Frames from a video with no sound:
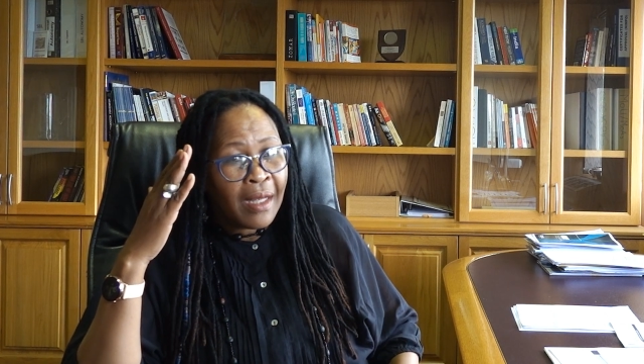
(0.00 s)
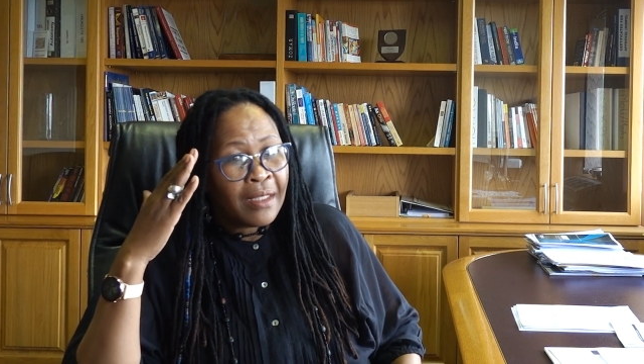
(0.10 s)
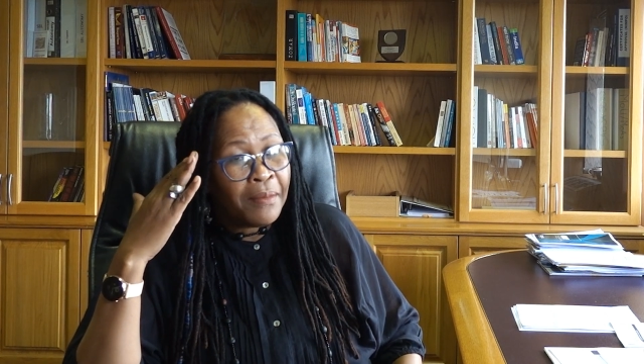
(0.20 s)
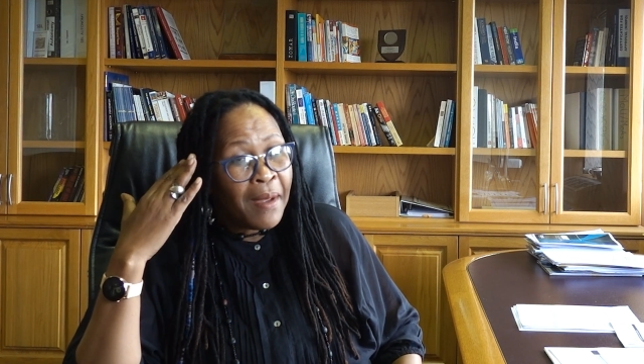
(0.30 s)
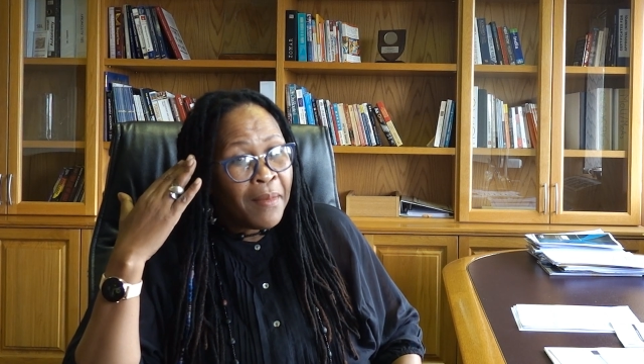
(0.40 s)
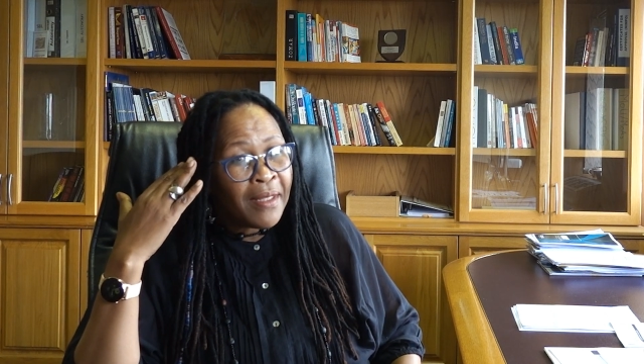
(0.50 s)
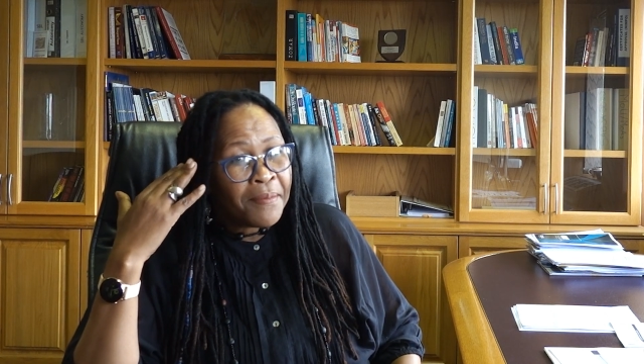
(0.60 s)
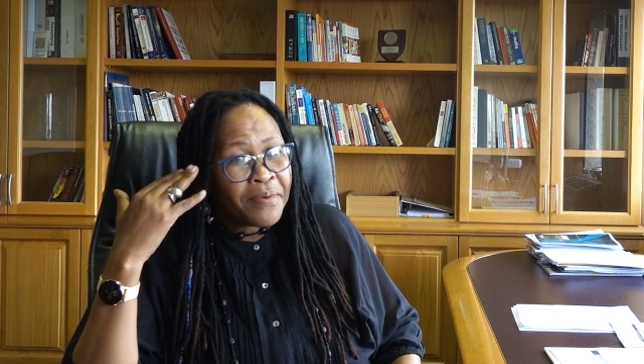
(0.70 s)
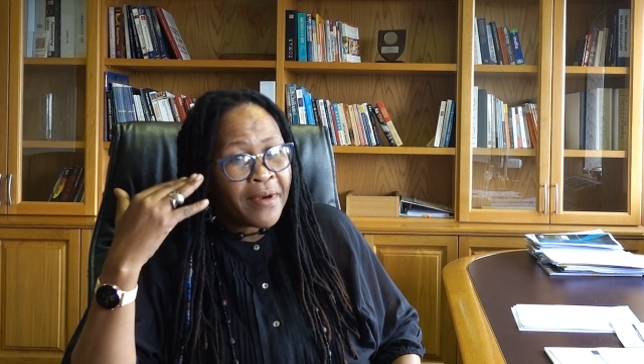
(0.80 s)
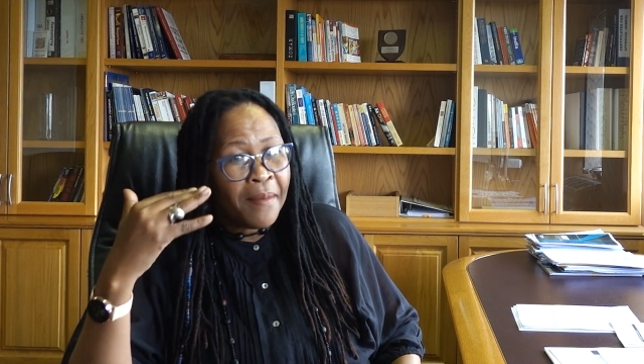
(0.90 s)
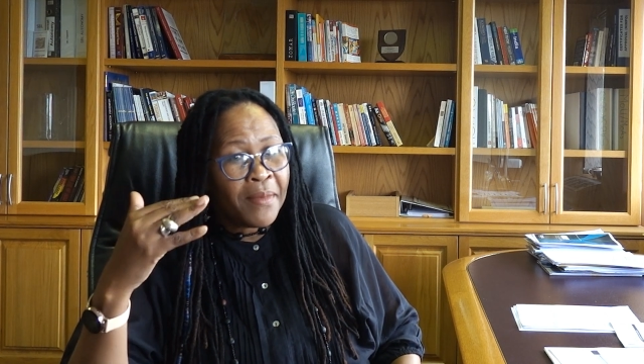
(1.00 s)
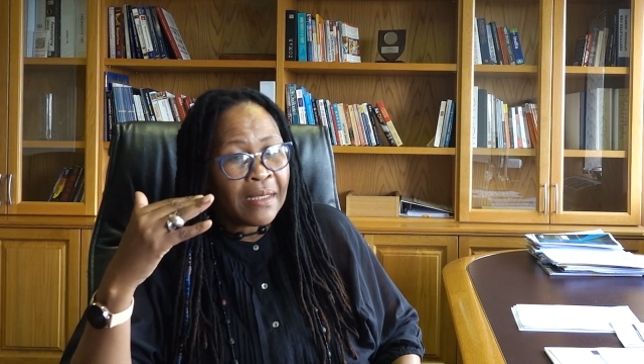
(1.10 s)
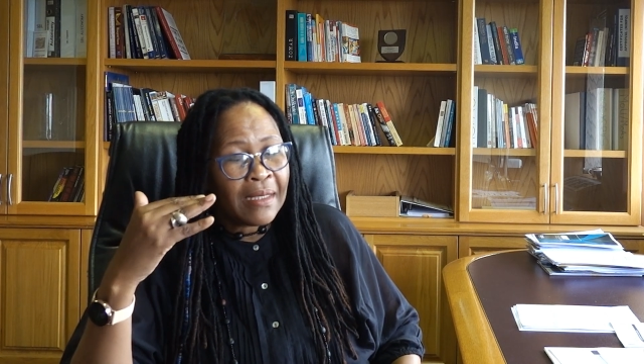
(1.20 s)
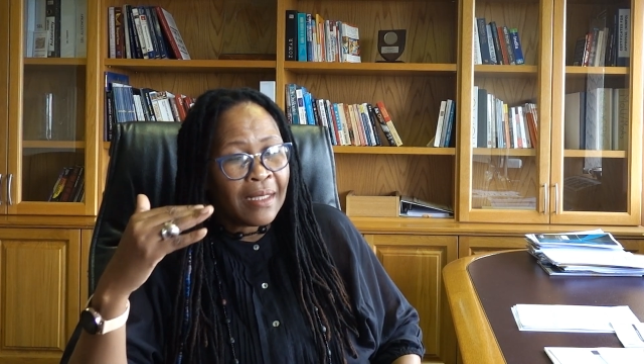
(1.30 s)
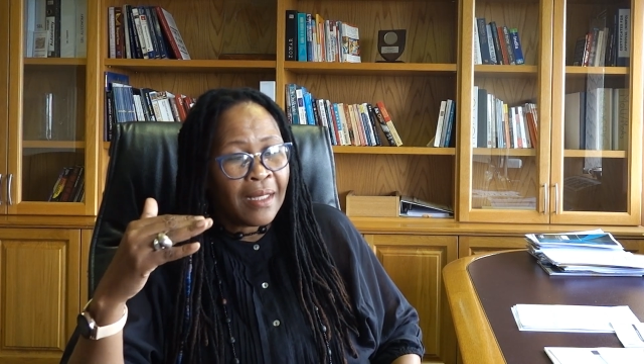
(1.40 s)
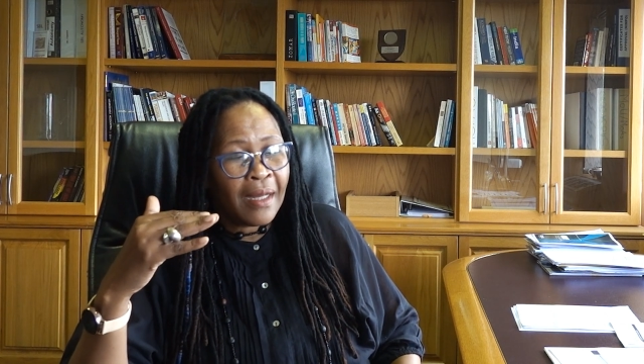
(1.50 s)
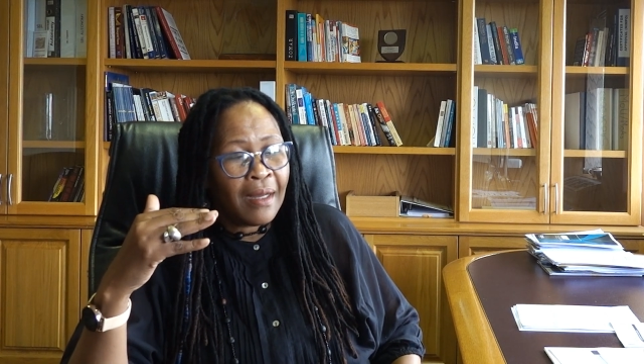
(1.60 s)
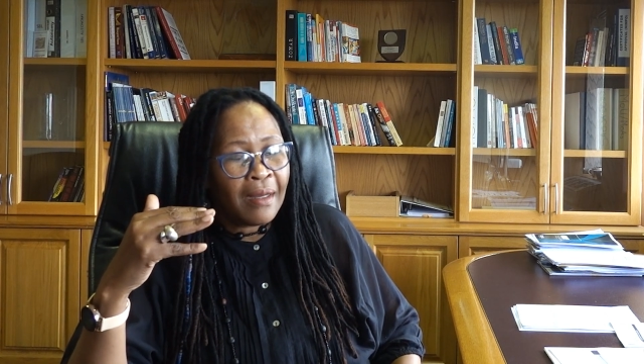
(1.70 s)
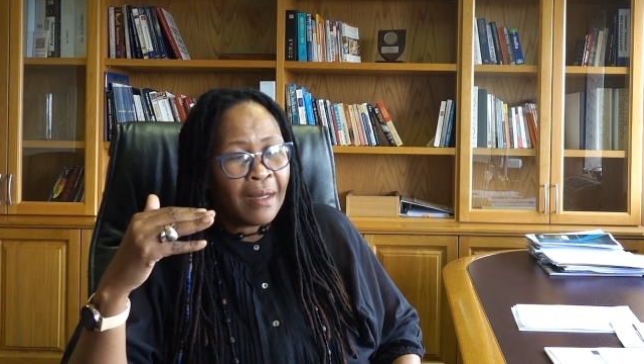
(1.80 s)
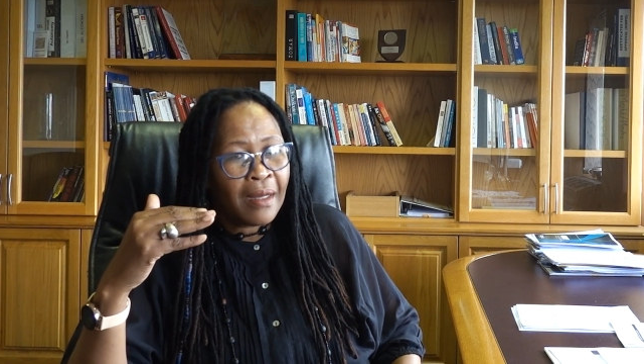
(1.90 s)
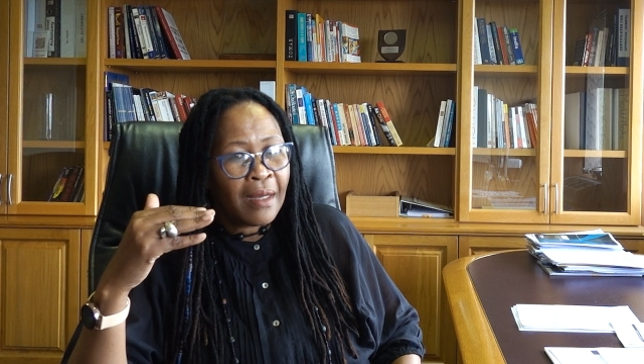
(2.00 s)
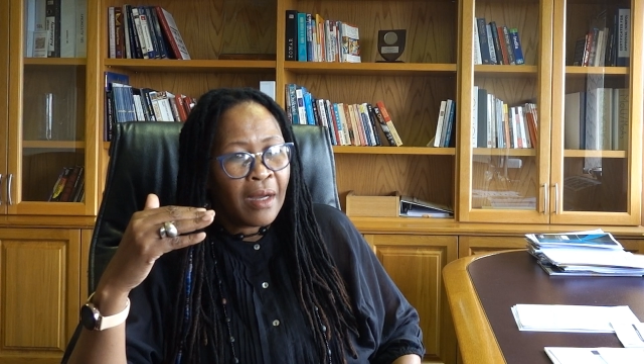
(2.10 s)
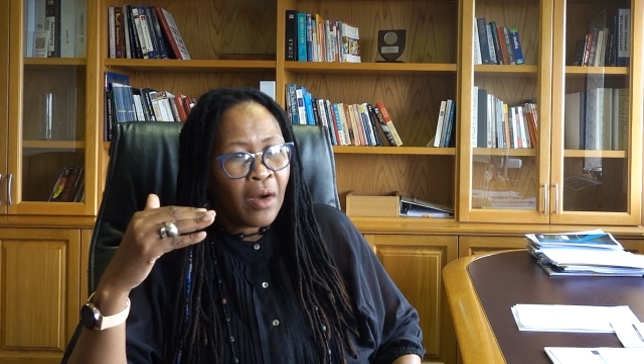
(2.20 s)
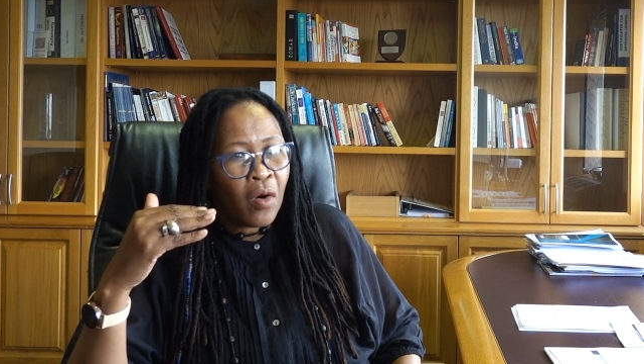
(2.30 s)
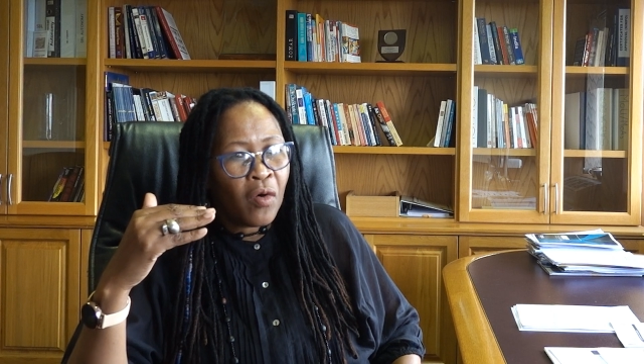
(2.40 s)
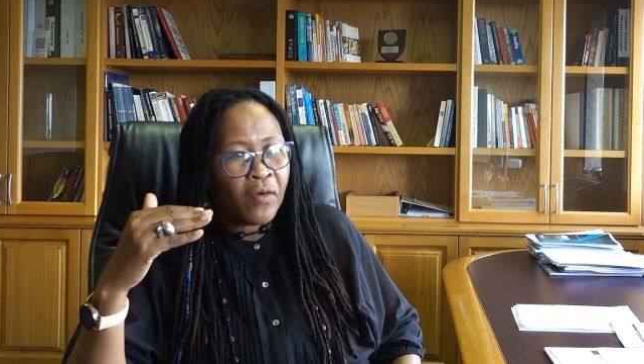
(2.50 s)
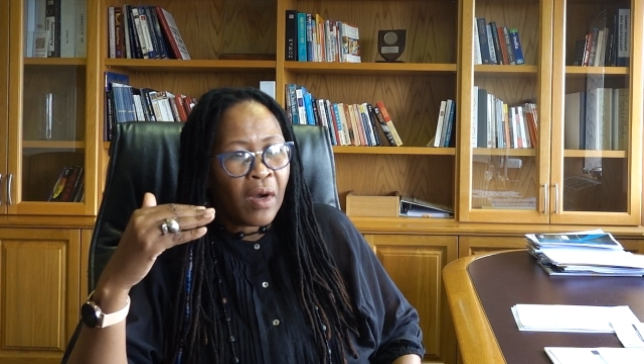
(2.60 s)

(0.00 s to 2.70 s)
Remember, the premise here of